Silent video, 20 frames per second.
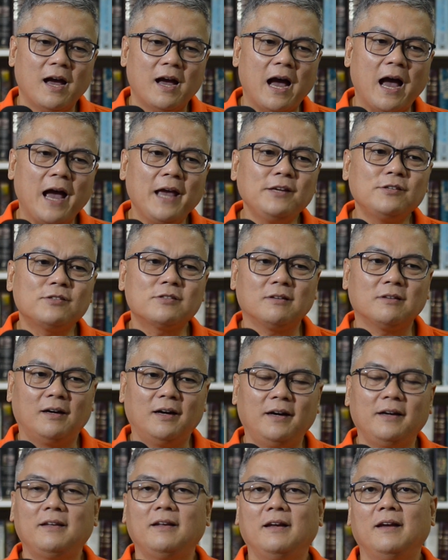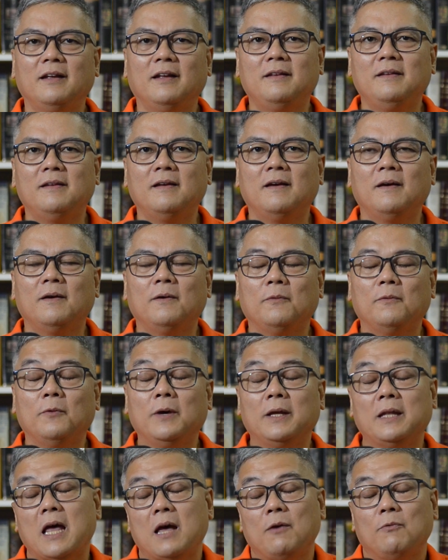I started
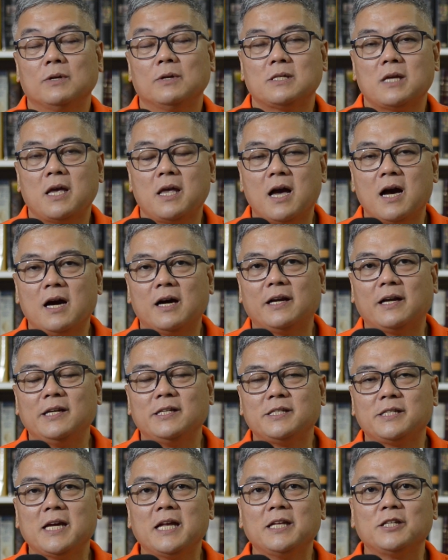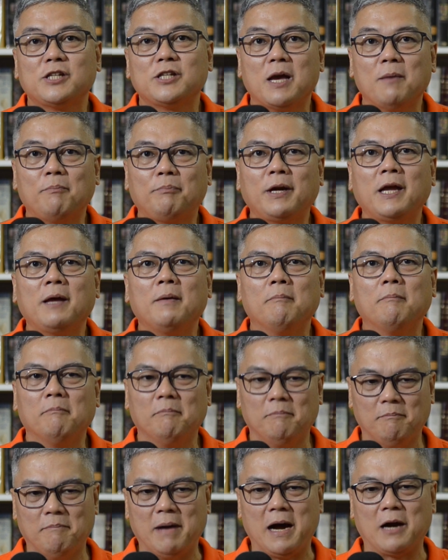when I was a young Christian. Siyempre,
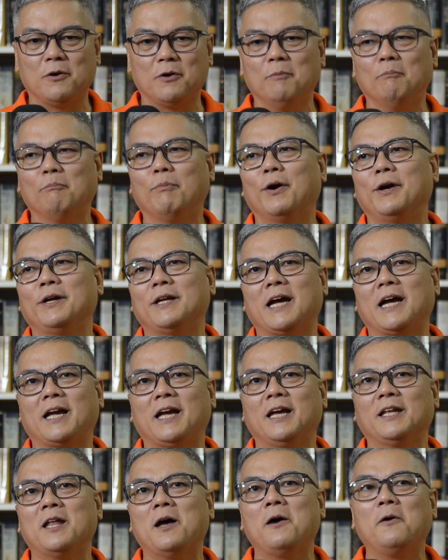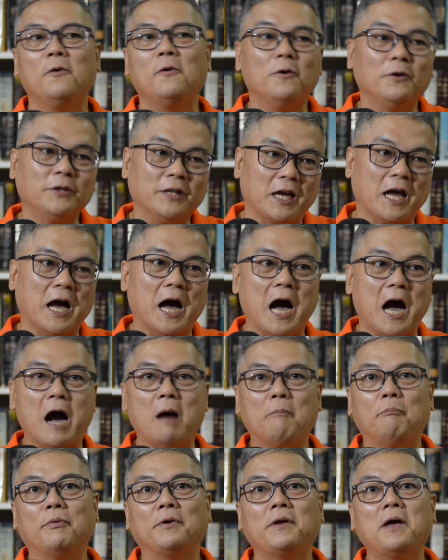bagong born again ako,
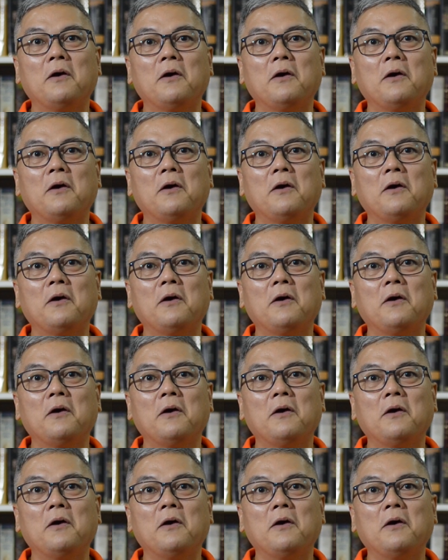nag-aapoy